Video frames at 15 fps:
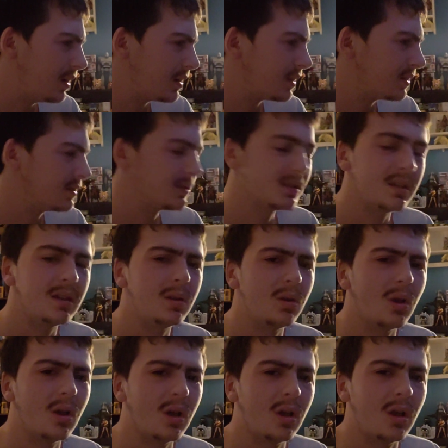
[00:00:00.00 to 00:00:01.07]
I can
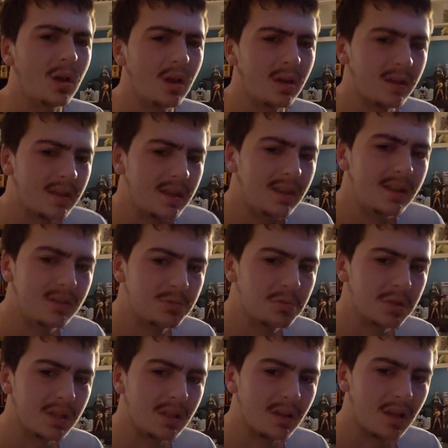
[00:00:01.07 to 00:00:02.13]
see kids
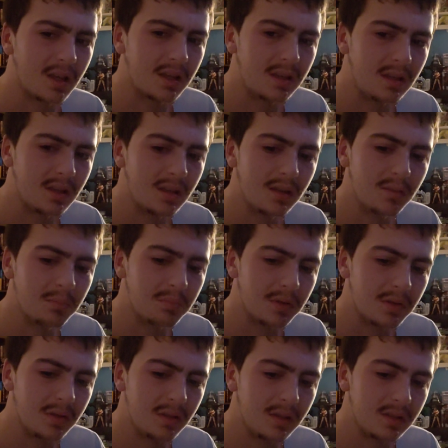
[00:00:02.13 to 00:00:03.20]
really liking it,
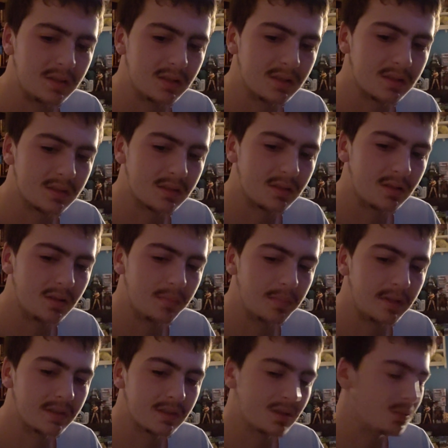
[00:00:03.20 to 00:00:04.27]
but it just could have
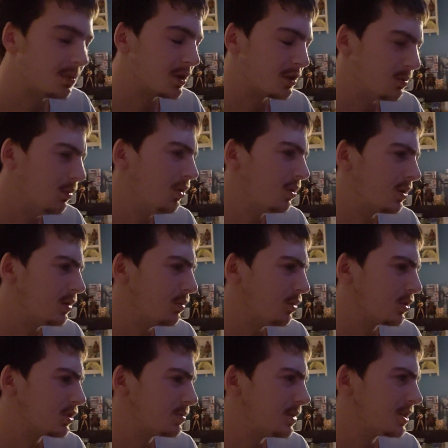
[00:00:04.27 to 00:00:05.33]
been so much more and
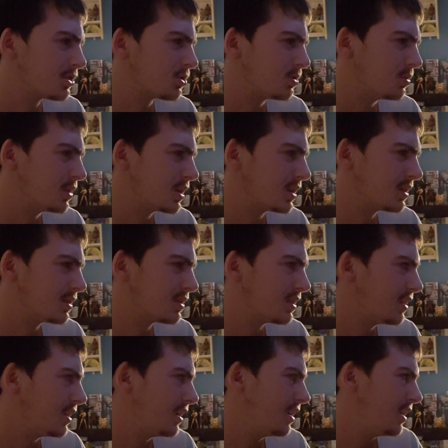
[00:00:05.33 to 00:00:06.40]
more special because
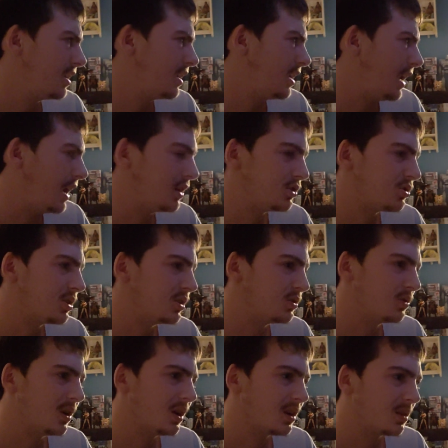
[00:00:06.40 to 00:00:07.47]
How to Train
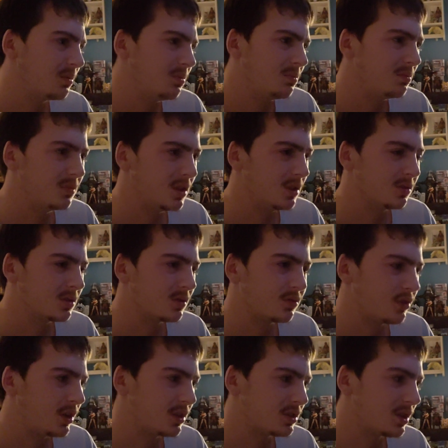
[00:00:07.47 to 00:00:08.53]
Dragon, you know, is a
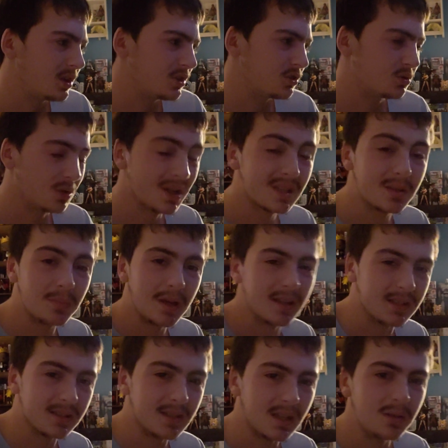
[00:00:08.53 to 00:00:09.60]
franchise directed by
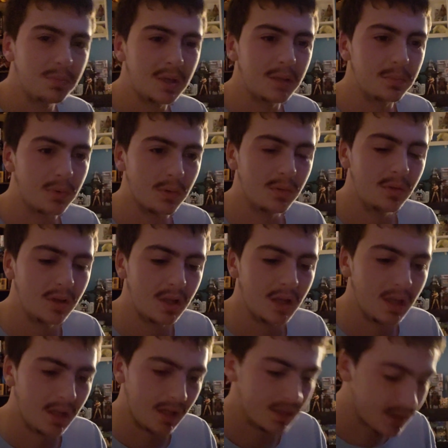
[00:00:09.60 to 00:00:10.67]
the same people
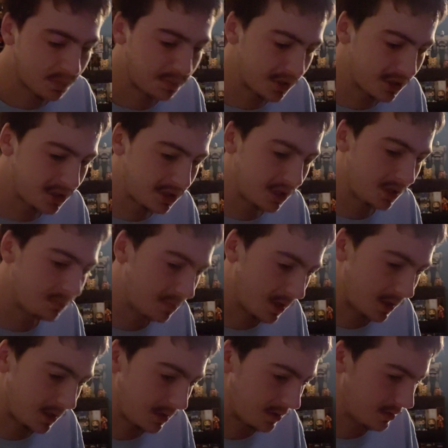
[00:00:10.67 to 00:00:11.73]
it's appreciated
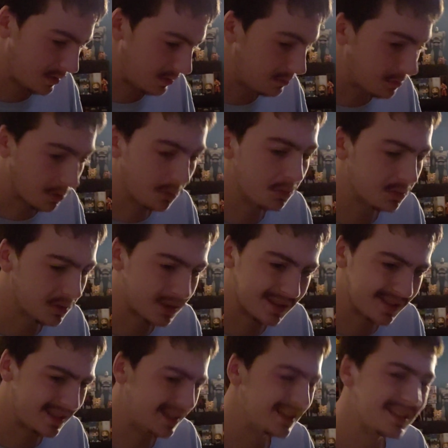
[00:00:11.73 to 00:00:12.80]
by adults
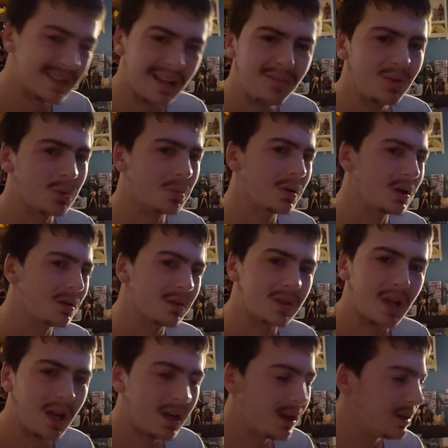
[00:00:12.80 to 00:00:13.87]
and kids everywhere.
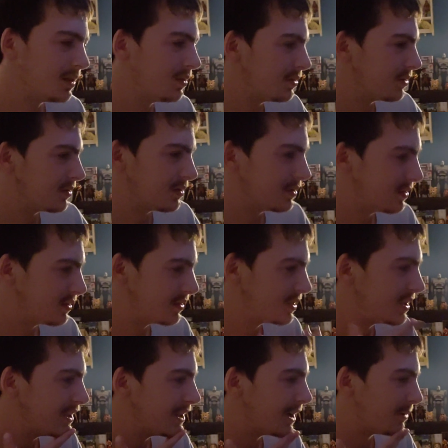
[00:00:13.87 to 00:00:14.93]
And I, I don't
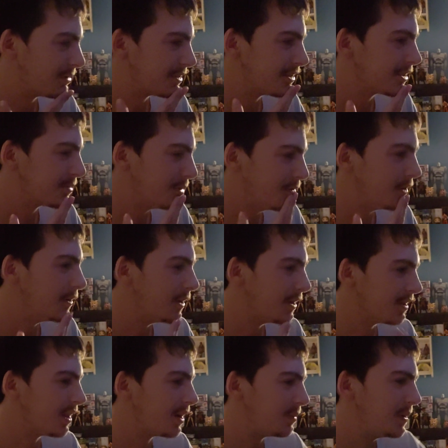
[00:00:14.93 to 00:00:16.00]
see that with this movie.
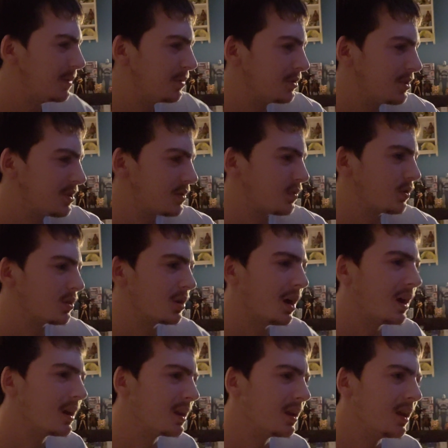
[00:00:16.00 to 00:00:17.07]
A lot of people just
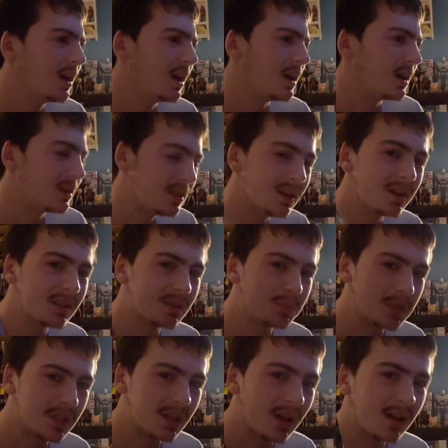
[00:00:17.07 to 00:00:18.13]
forgot it. And I think it's
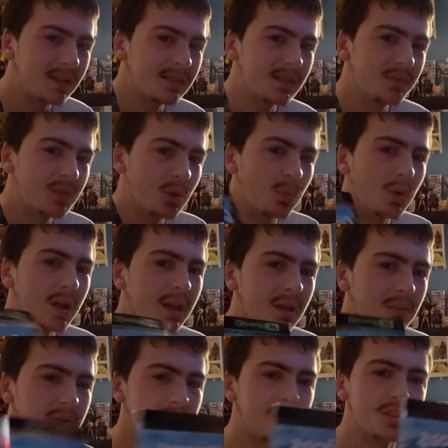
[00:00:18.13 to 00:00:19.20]
because of the way
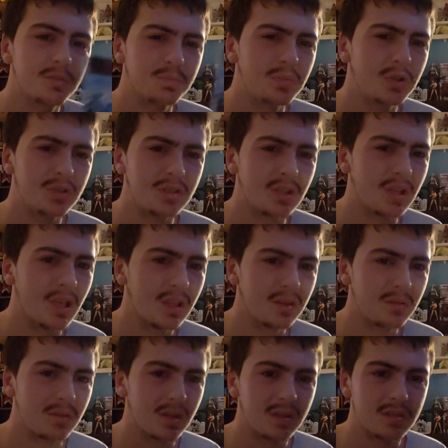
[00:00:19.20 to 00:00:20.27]
it was just put
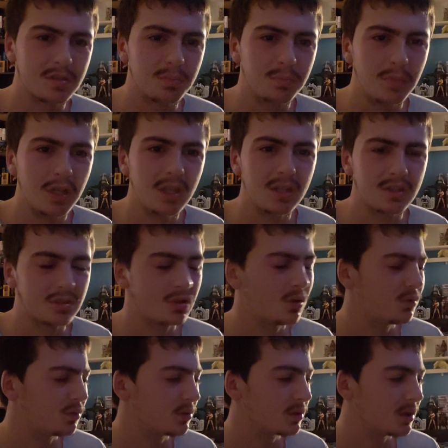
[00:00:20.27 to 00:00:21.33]
together that just made it so
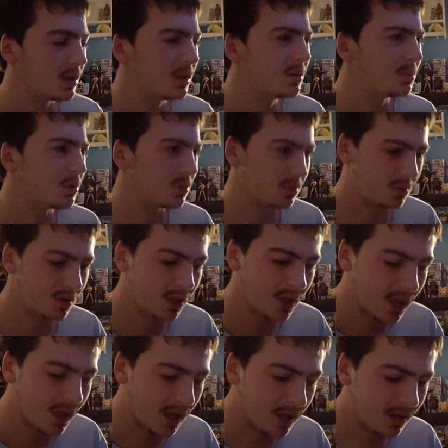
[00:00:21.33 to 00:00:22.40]
forgettable.
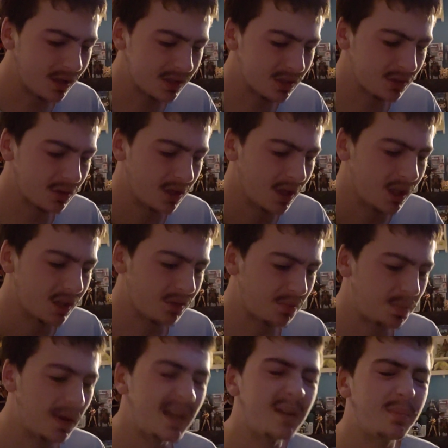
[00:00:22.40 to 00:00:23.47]
And also, the
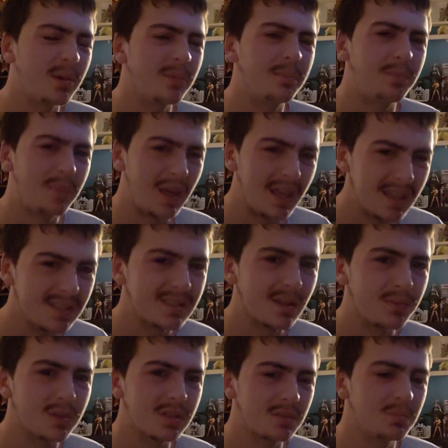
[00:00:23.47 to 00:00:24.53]
repetitive pace
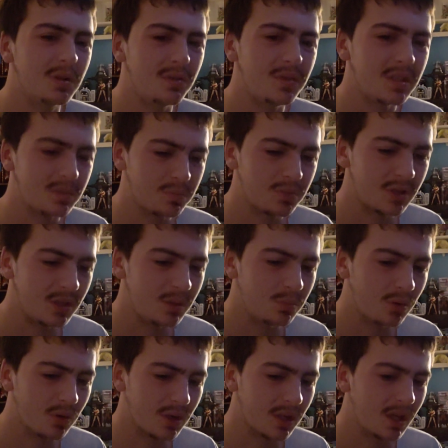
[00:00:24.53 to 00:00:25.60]
of this movie is pretty
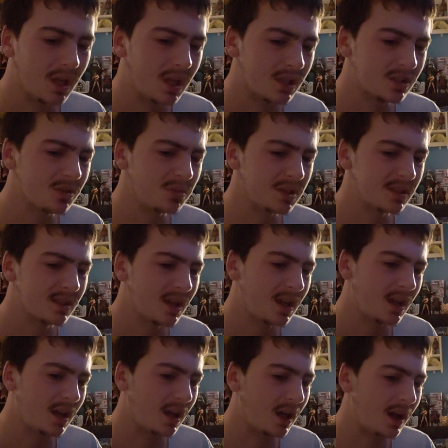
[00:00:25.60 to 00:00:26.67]
boring. It's always
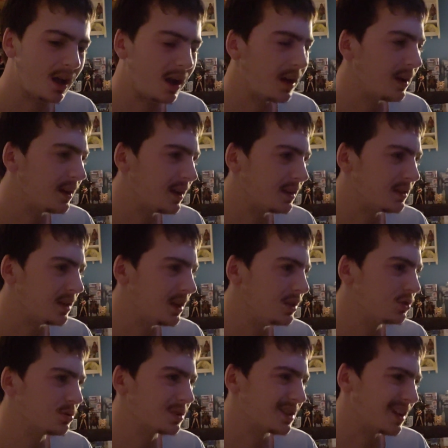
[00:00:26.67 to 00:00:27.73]
uh,
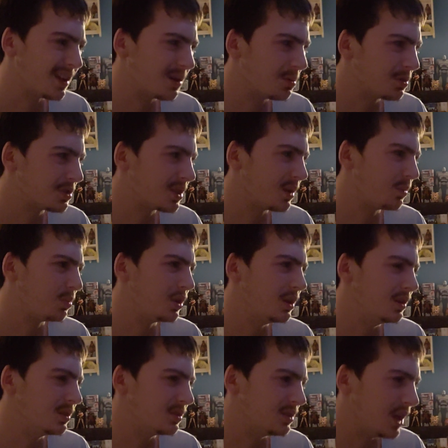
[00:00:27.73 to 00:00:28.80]
dangerous animal set
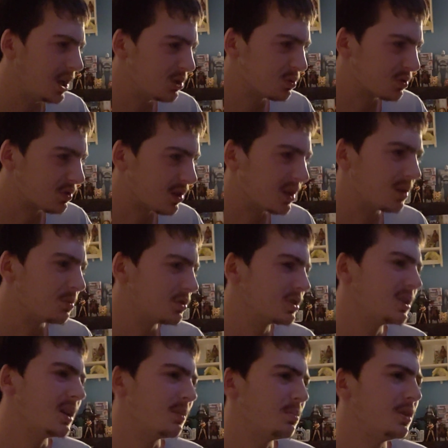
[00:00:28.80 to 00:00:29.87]
piece, dangerous animal
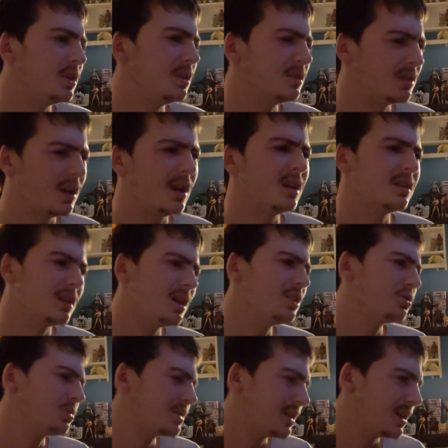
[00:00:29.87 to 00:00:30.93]
set piece,
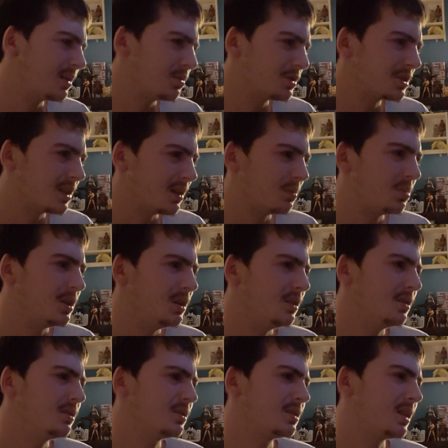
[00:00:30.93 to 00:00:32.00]
dangerous animal set,
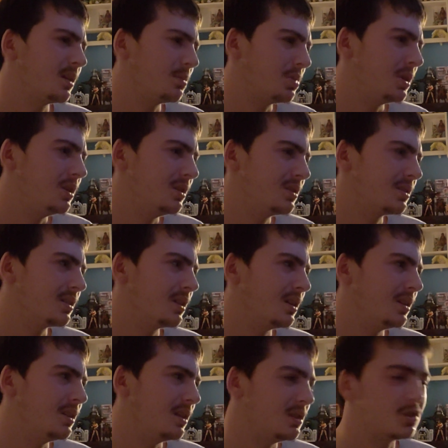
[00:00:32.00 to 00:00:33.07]
piece, set piece,
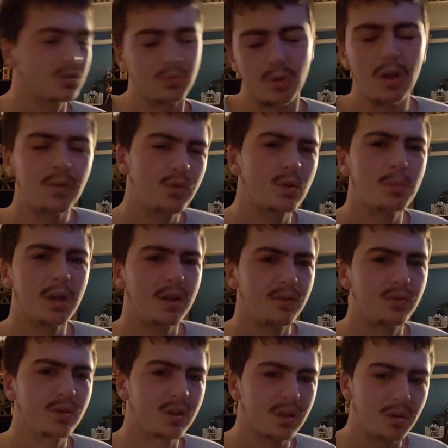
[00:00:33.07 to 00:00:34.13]
and they just run from
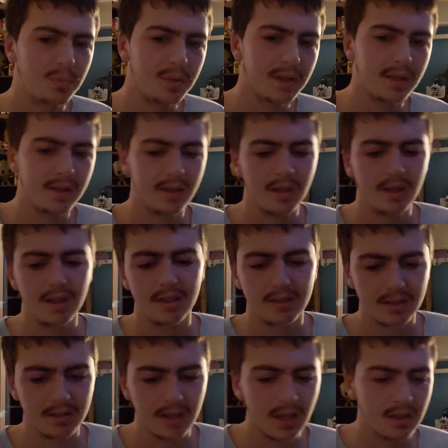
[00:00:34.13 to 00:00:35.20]
it for a little bit
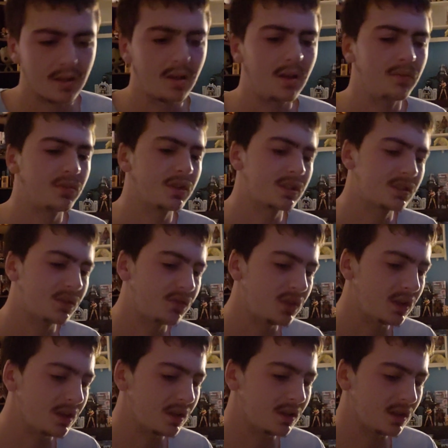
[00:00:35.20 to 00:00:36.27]
till that conflict's
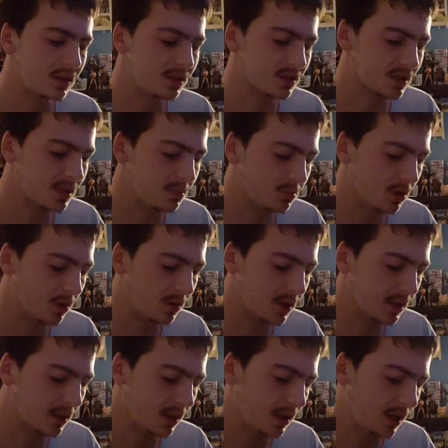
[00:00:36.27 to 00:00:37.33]
defeated, and they just keep
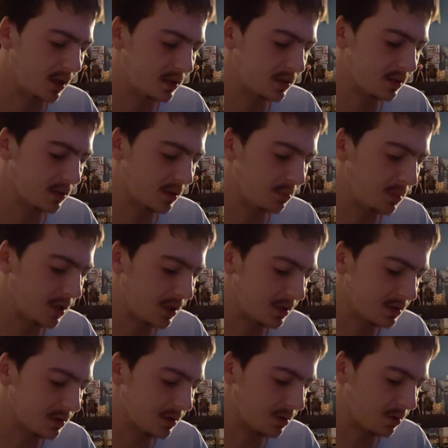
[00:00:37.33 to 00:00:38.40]
going until they make
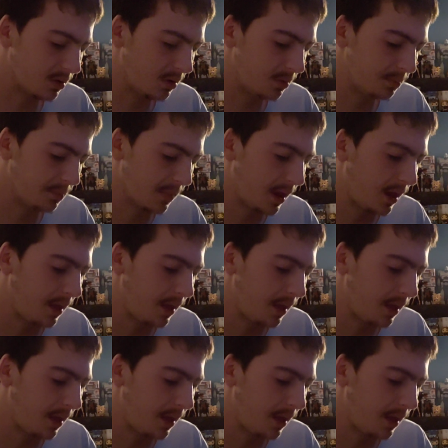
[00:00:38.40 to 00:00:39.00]
it to their home.